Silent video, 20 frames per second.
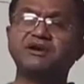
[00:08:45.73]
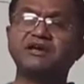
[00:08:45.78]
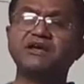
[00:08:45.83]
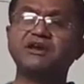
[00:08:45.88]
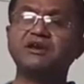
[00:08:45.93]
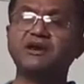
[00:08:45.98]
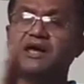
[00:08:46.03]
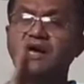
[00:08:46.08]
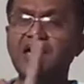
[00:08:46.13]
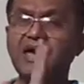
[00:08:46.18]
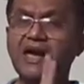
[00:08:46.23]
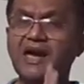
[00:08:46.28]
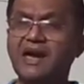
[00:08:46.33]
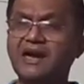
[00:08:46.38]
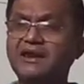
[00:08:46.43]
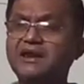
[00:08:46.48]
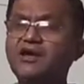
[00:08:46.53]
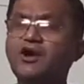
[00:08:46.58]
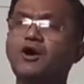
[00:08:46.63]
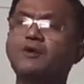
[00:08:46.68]
in
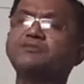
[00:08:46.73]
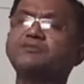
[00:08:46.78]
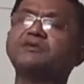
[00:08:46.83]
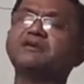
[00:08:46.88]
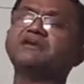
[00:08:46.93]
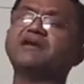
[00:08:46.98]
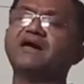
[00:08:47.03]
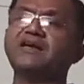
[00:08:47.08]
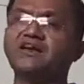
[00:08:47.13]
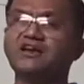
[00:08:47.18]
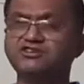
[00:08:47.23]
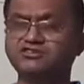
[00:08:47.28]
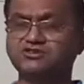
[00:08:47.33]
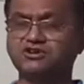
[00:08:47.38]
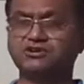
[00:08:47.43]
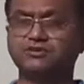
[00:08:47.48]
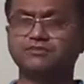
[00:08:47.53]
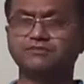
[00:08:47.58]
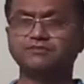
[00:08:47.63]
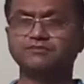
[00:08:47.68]
any of the
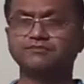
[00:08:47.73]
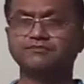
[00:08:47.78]
direction